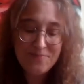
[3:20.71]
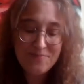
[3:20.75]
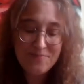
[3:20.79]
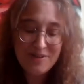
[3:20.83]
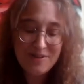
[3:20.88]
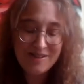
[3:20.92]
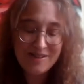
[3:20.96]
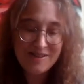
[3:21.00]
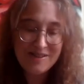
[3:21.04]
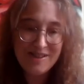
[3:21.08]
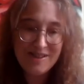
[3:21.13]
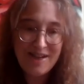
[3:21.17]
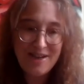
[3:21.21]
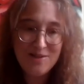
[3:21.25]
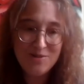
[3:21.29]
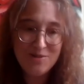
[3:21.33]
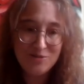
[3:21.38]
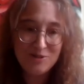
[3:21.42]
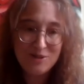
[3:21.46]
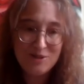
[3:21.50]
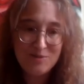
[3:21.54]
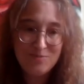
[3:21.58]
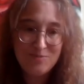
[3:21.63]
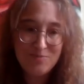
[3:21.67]

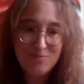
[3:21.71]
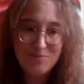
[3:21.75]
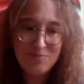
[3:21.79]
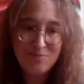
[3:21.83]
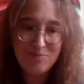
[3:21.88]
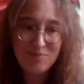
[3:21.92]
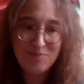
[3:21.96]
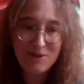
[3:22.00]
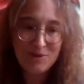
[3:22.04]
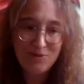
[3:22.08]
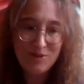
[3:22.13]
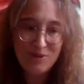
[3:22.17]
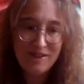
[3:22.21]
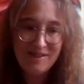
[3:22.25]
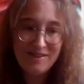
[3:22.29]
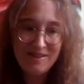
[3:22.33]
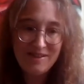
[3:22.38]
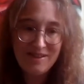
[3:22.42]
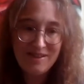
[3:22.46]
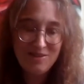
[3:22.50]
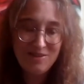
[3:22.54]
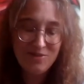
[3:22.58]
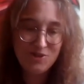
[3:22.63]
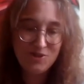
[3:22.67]
assailed by all these
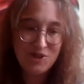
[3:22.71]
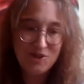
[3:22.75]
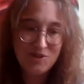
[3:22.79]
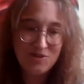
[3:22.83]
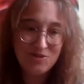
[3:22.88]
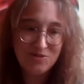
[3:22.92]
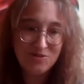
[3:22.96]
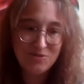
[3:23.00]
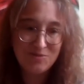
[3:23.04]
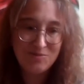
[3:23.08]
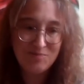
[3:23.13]
illogical,